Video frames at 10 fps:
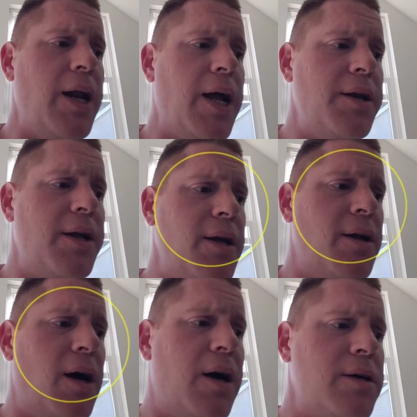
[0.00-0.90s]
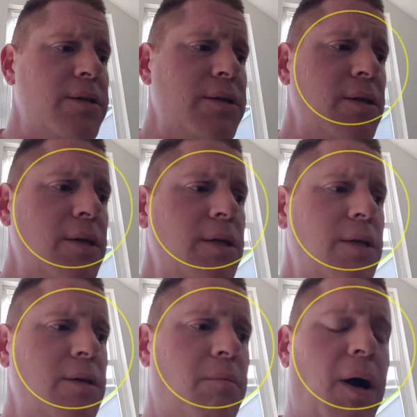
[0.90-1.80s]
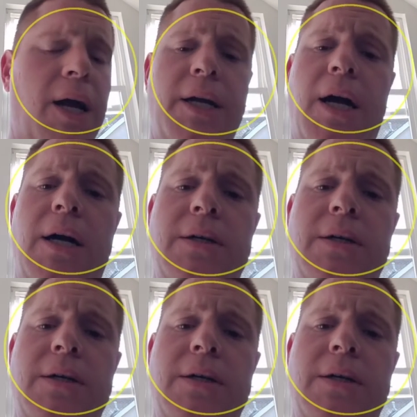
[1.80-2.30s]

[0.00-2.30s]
did my